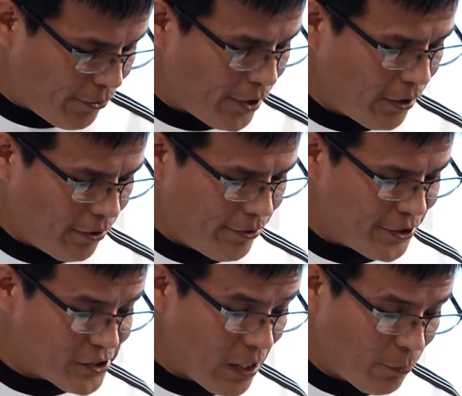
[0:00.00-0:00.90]
hurry,
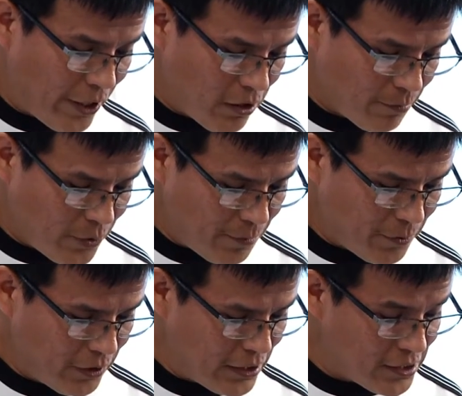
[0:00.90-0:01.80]
hurry, step right up,
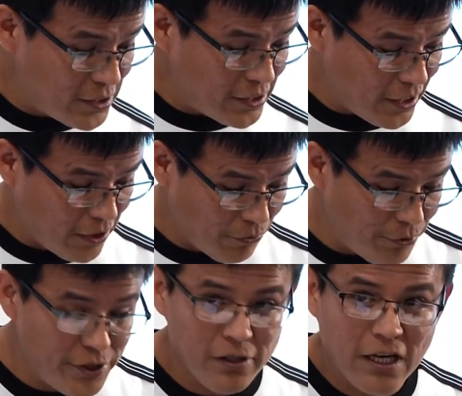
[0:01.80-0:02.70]
people, and see a
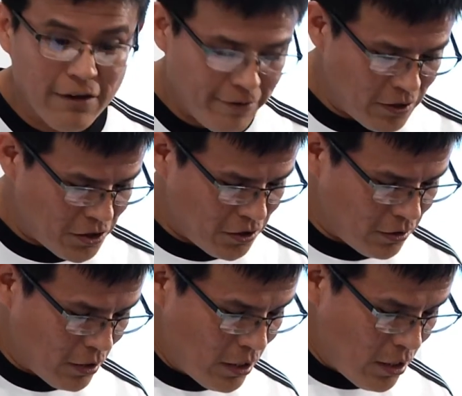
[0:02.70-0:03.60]
real life
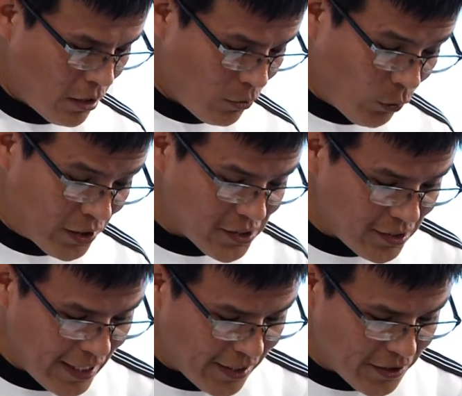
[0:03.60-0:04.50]
engine. The once
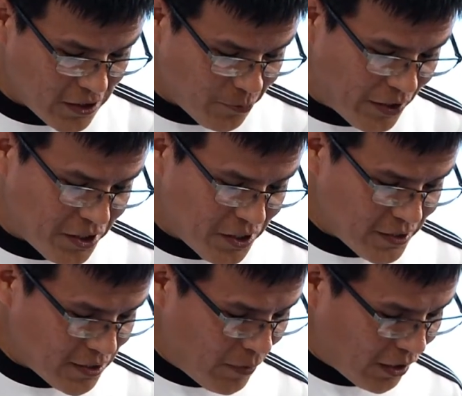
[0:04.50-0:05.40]
endangered
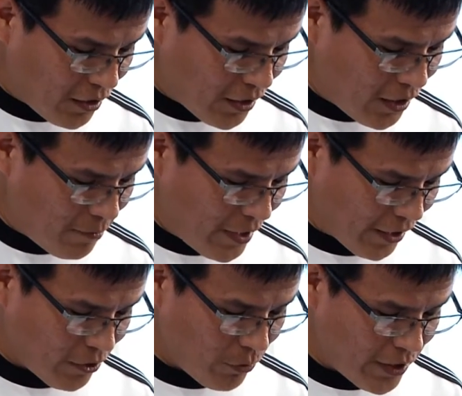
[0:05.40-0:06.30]
species is making a
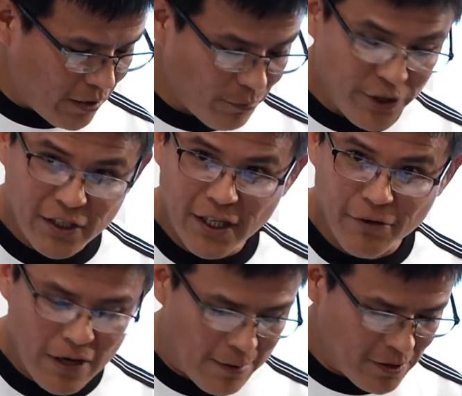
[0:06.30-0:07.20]
comeback the way they breed like
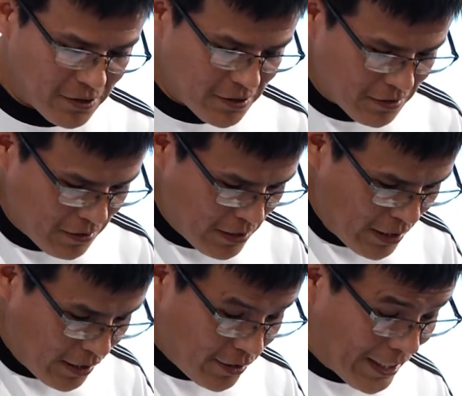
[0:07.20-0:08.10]
rabbits.
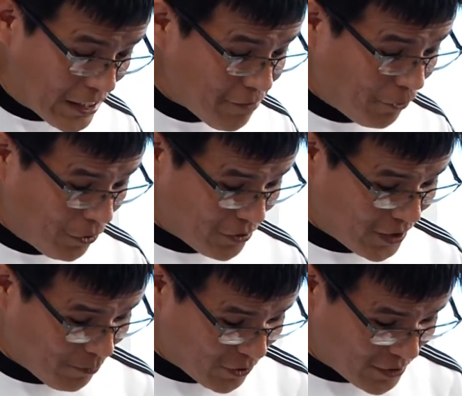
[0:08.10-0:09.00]
Yes, folks,
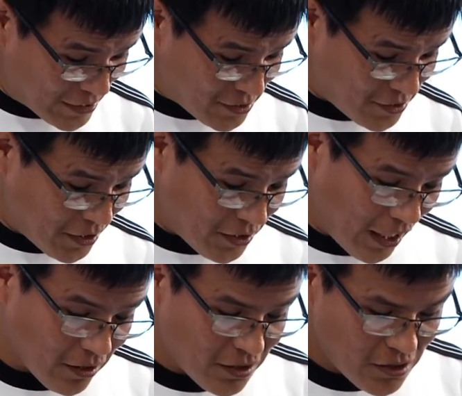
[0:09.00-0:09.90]
he possesses the
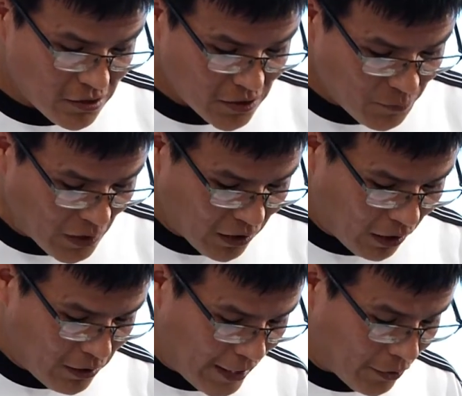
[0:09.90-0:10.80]
intelligence to speak
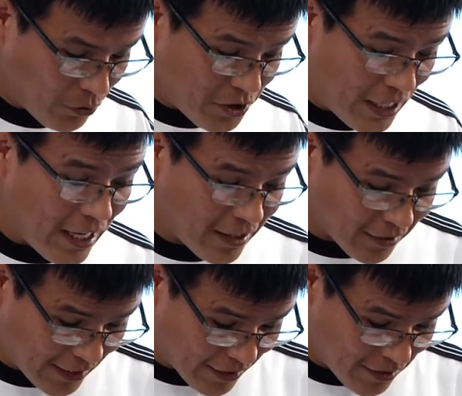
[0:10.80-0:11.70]
our language,
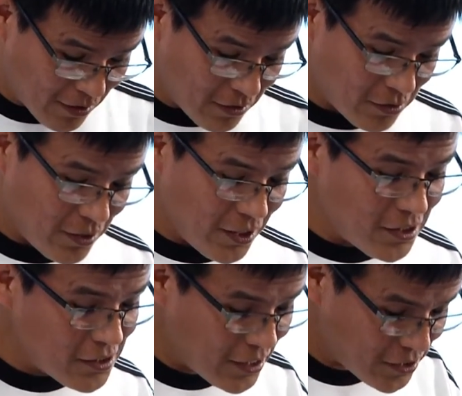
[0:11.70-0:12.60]
and get this, he
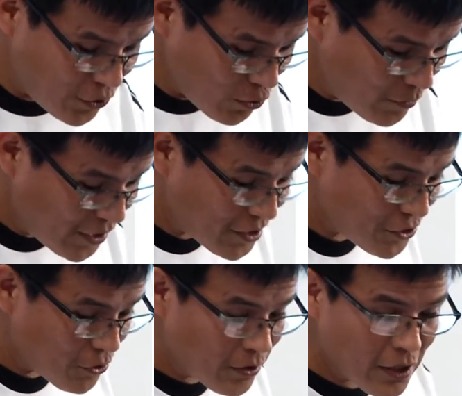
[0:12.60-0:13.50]
is as human
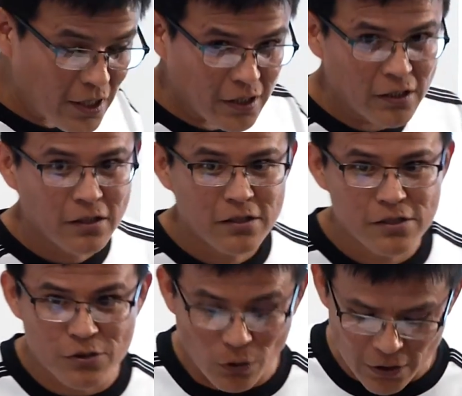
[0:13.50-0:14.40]
as you and I,
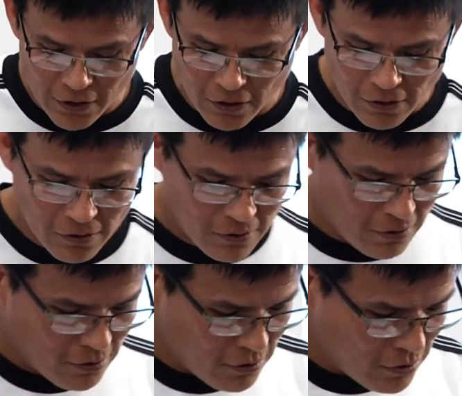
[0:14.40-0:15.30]
soul and
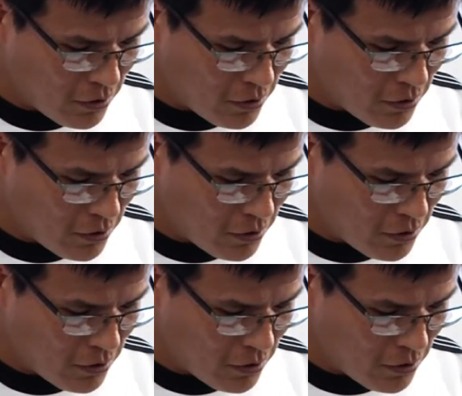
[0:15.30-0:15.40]
all.